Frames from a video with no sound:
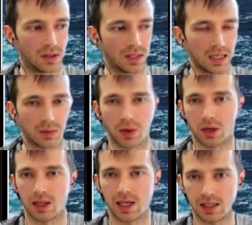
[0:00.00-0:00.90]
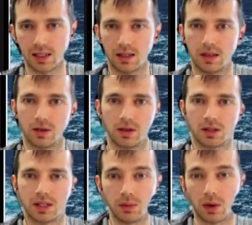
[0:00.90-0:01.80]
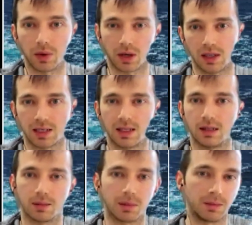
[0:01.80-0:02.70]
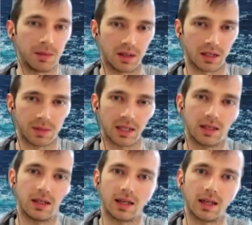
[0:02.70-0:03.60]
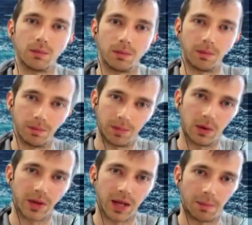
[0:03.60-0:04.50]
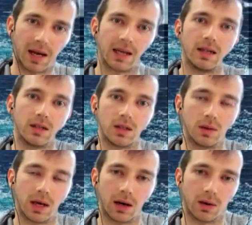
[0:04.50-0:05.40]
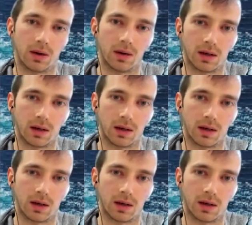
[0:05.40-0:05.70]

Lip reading: data we're collecting, in order to see what we're collecting that might be unexpected, and then build that back into our